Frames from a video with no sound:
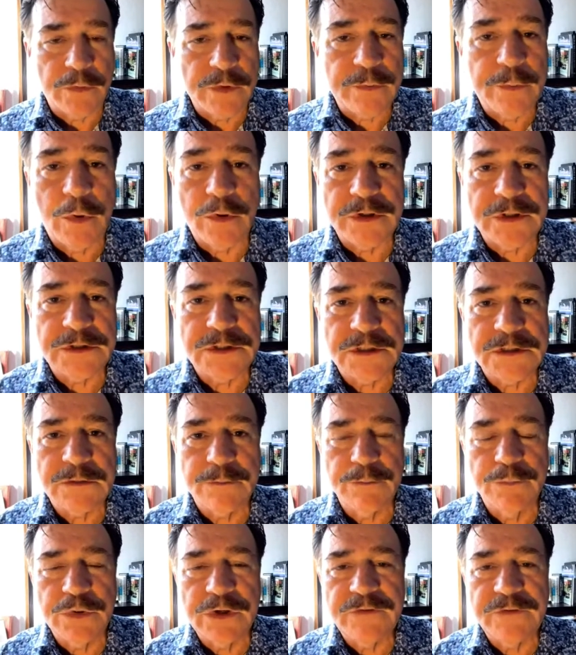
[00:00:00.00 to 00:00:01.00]
We reported just
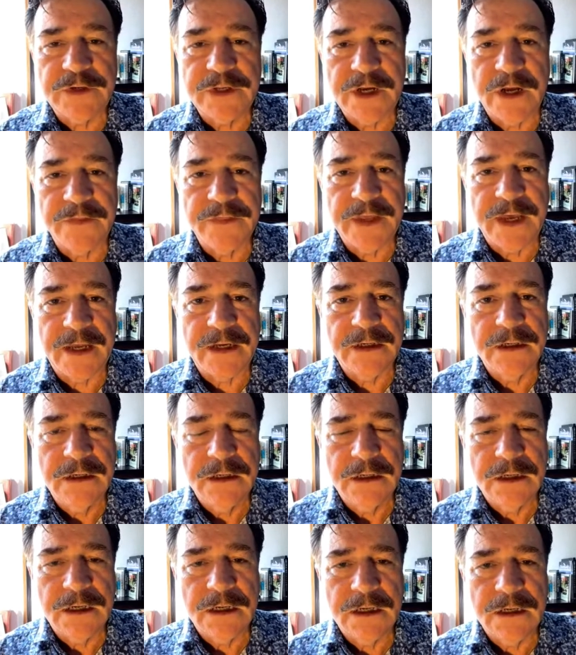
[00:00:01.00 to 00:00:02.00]
briefly on that,
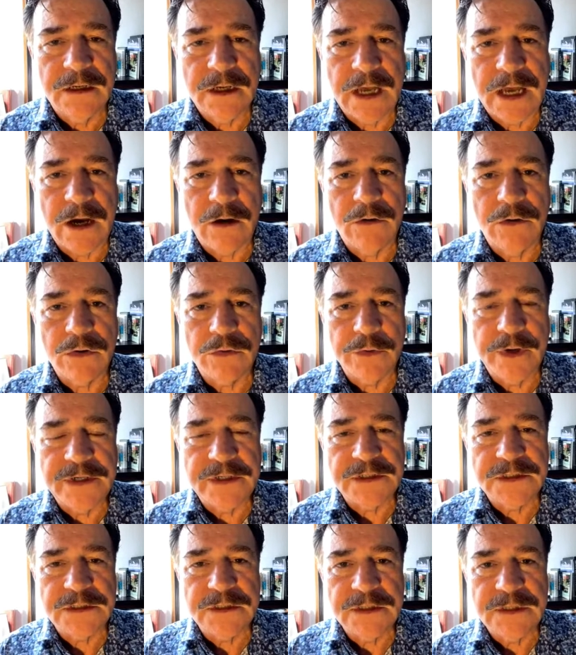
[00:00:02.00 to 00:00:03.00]
how
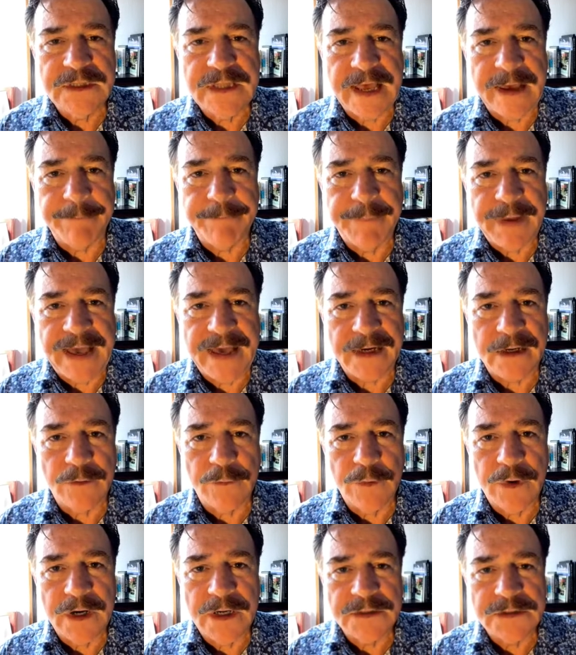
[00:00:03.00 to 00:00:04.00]
horrendous that battle
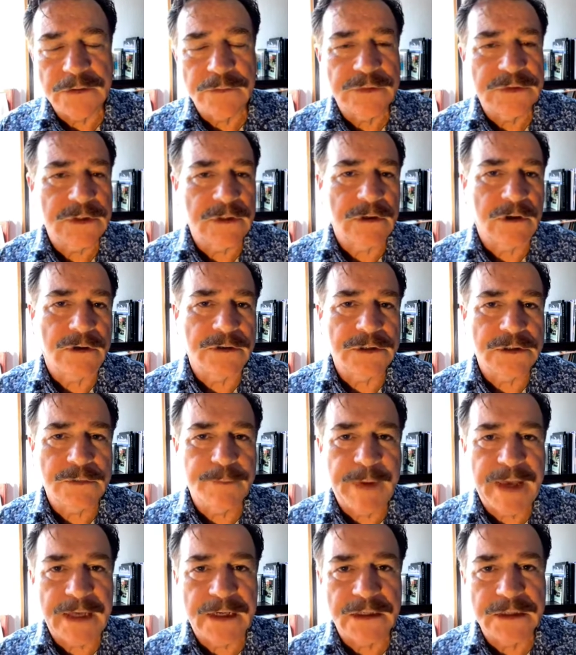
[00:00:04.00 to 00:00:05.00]
was. It was the largest
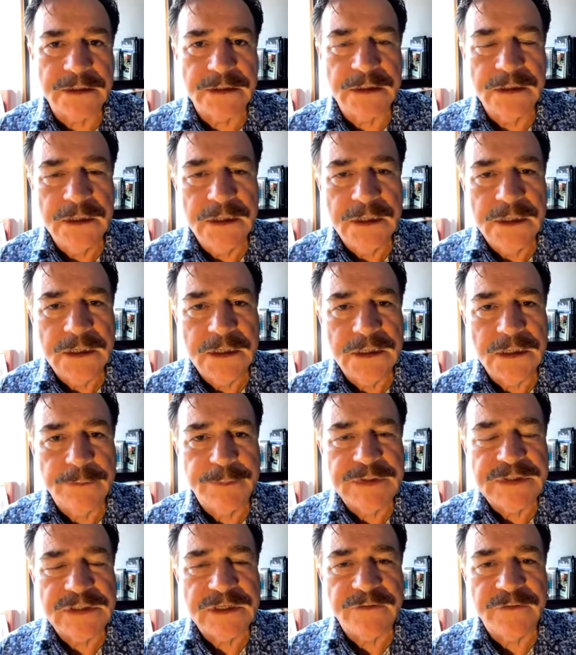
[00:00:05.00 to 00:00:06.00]
battle in the
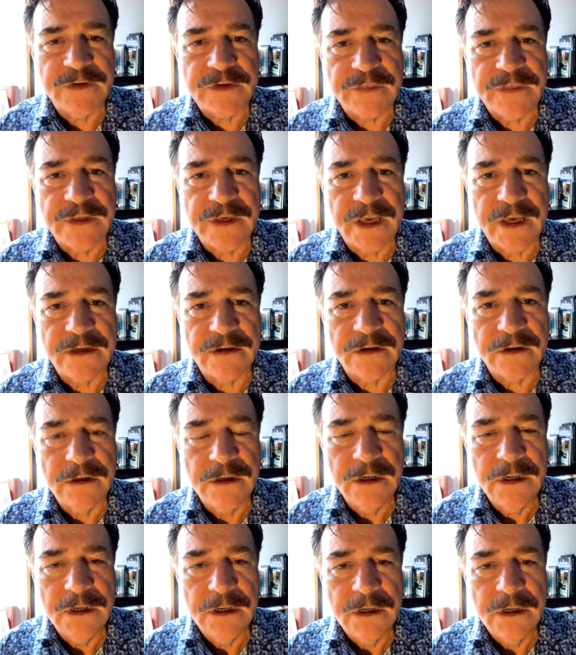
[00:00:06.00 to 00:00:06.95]
Pacific theater.